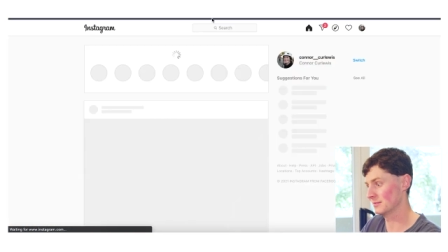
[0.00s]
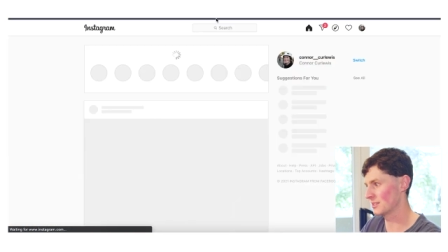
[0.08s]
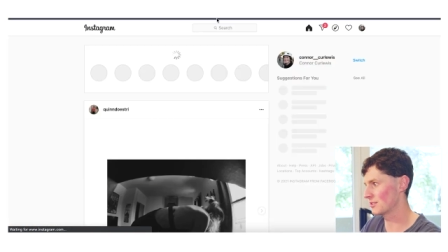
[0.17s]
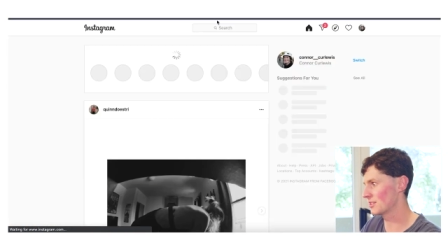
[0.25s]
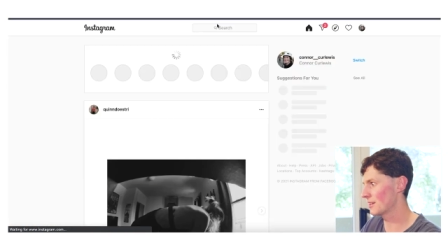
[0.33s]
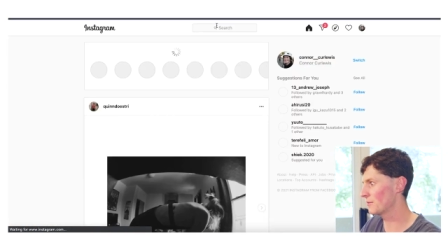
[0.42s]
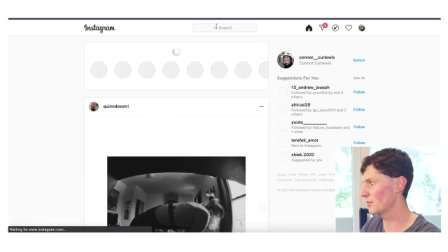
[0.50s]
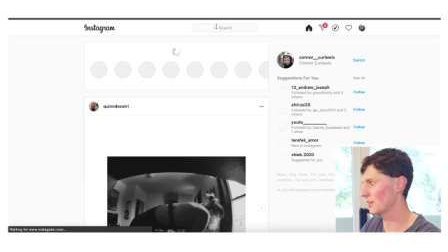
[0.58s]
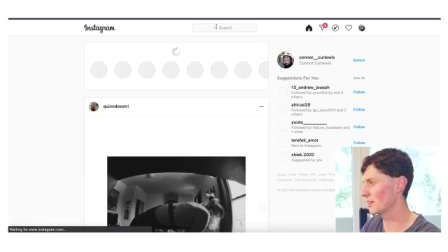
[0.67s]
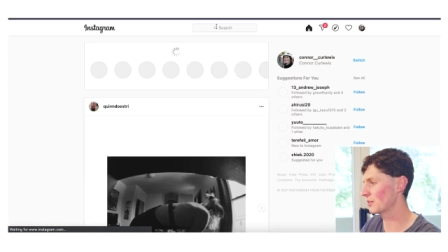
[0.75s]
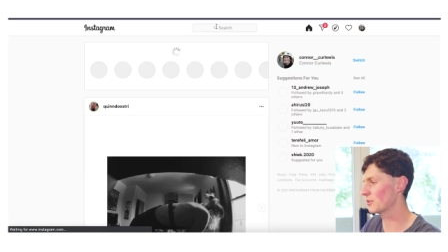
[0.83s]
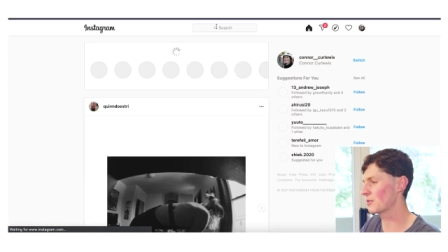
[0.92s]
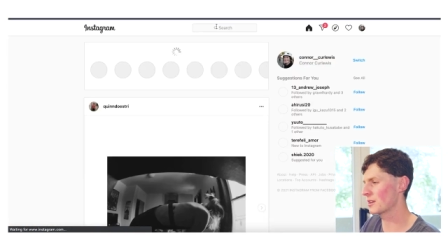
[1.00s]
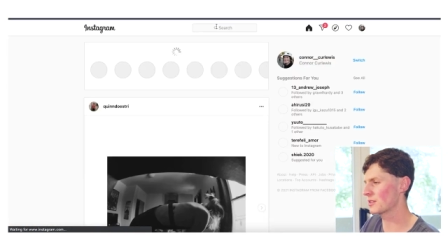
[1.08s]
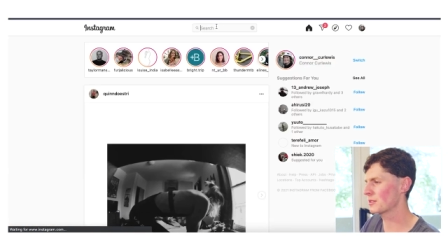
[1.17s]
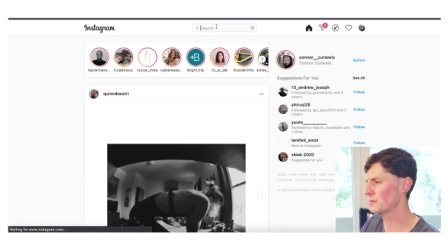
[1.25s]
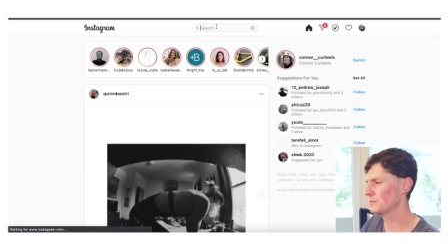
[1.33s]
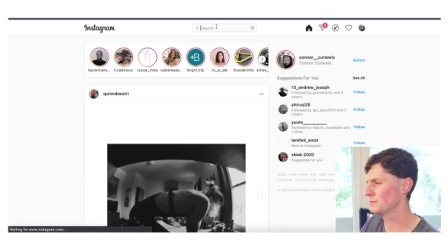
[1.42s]
it's definitely
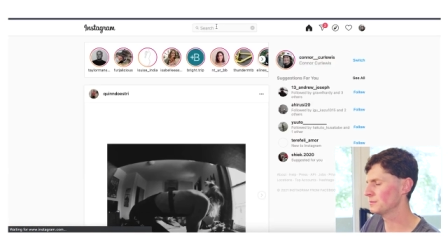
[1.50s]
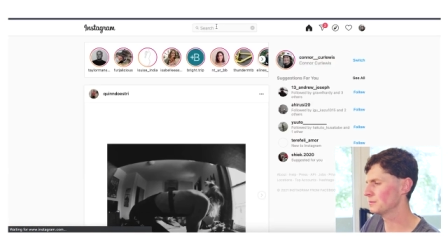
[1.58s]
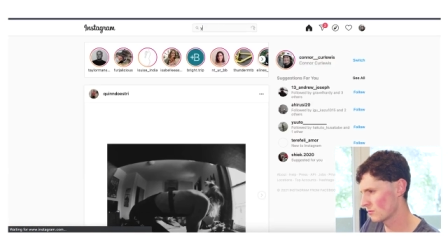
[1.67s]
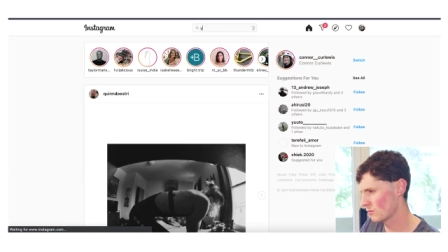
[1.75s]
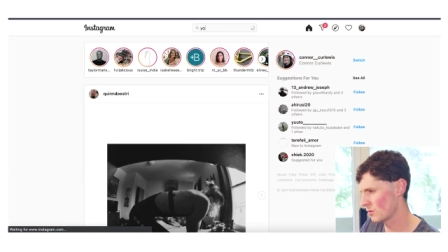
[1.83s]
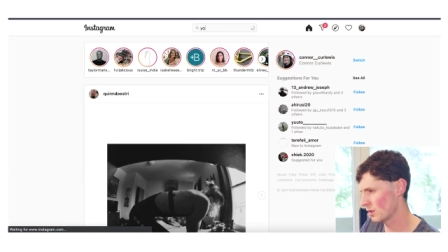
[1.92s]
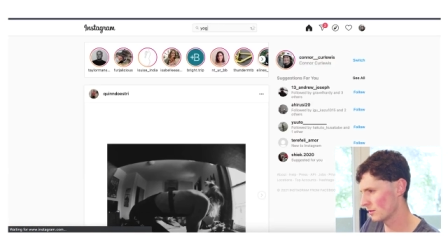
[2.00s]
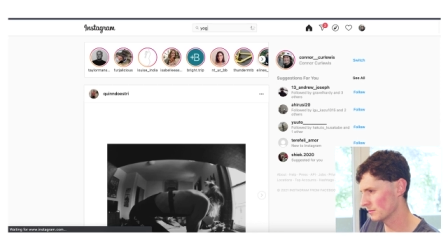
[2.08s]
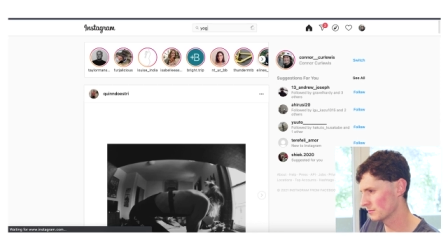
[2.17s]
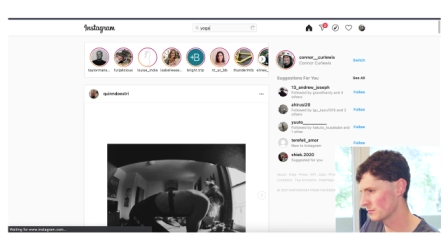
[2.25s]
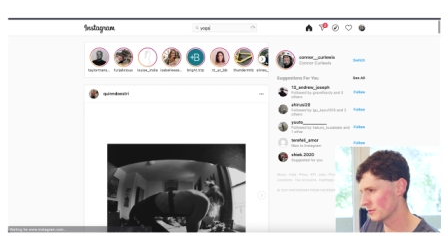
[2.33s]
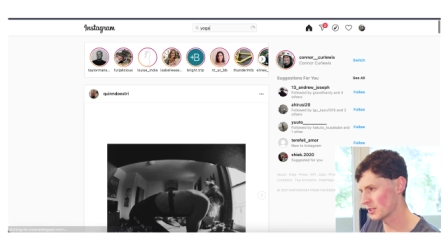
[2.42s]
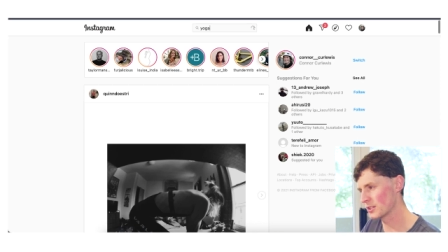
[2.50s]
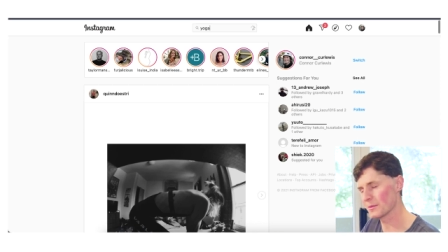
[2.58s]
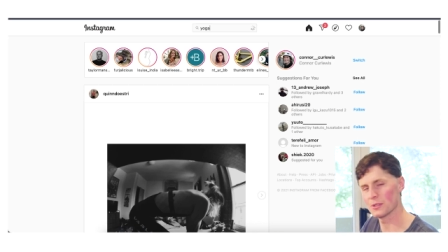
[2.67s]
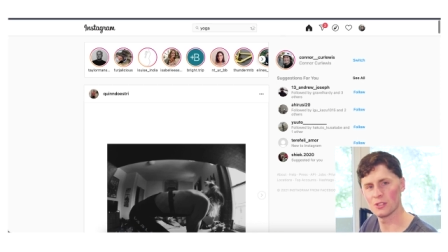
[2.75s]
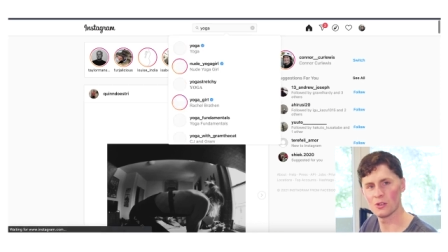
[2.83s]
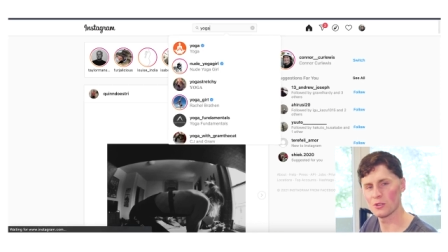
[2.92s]
incorrect. Well, if I
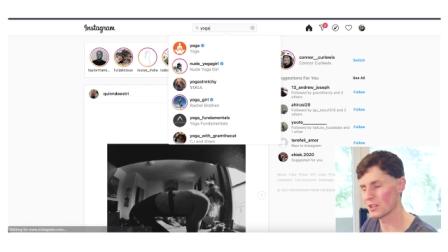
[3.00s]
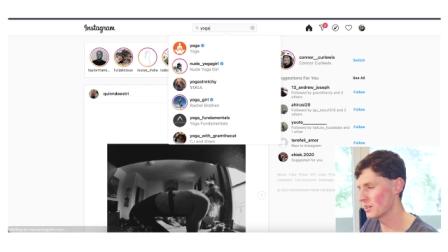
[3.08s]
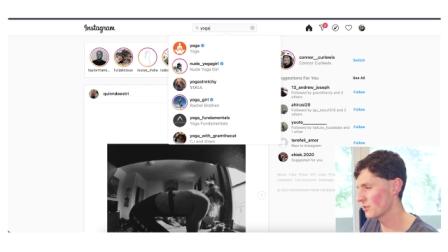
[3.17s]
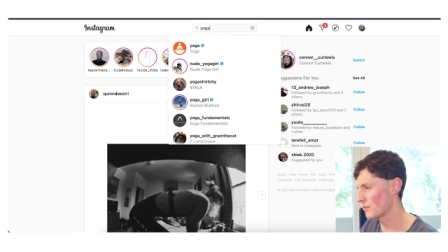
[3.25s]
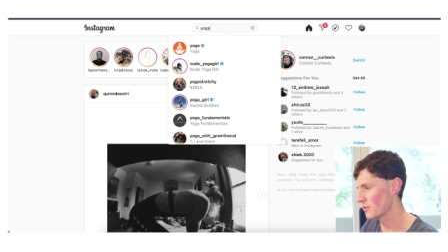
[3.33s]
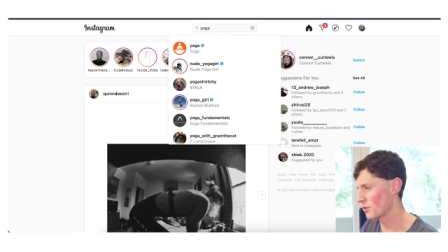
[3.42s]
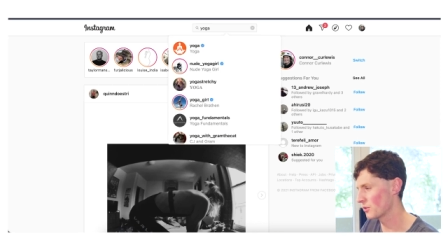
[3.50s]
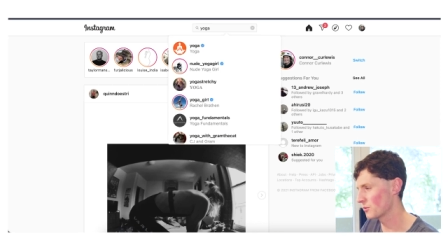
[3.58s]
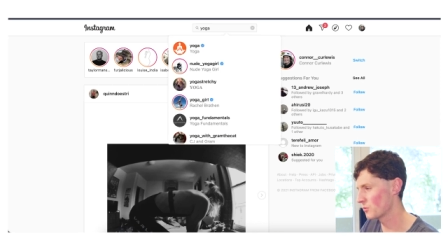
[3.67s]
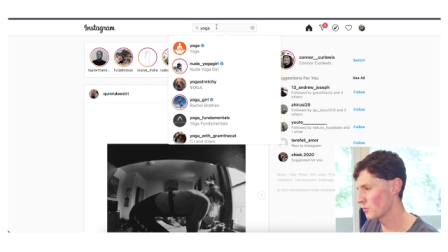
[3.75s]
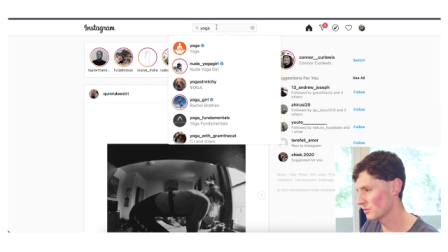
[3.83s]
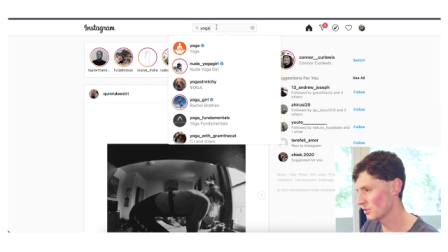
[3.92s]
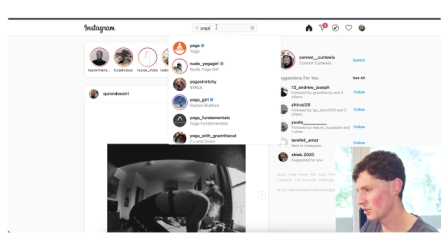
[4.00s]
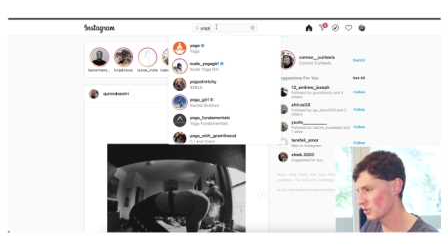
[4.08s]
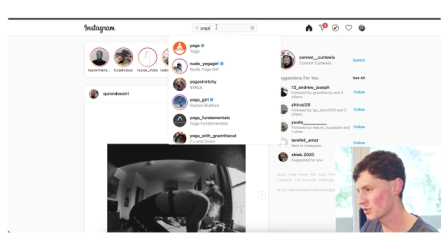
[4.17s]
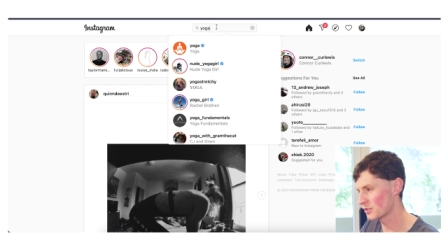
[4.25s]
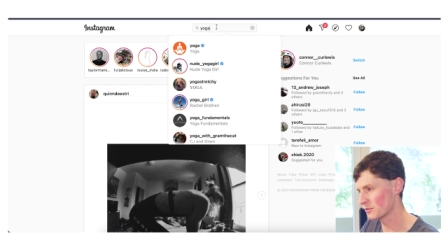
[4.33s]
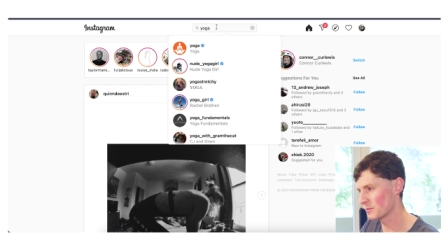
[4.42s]
type in yoga here, I've got
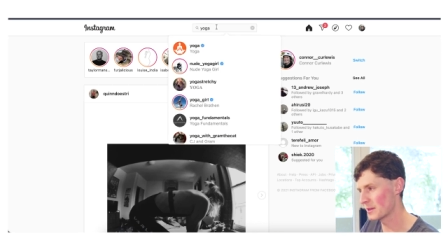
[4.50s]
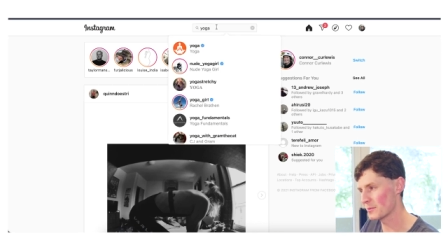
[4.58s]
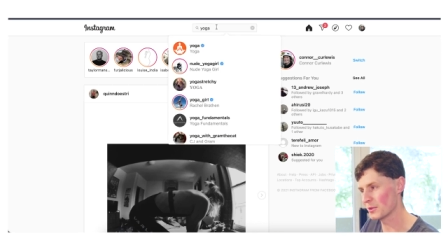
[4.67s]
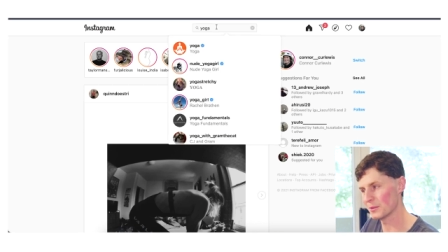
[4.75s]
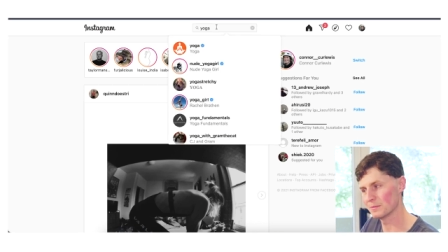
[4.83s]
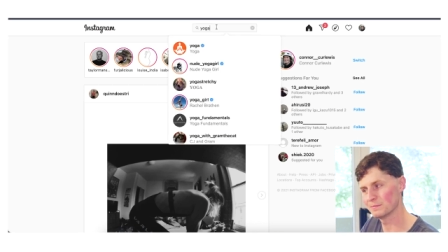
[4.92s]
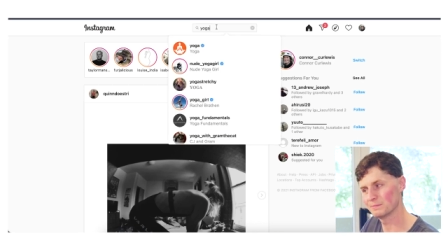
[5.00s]
lots of people.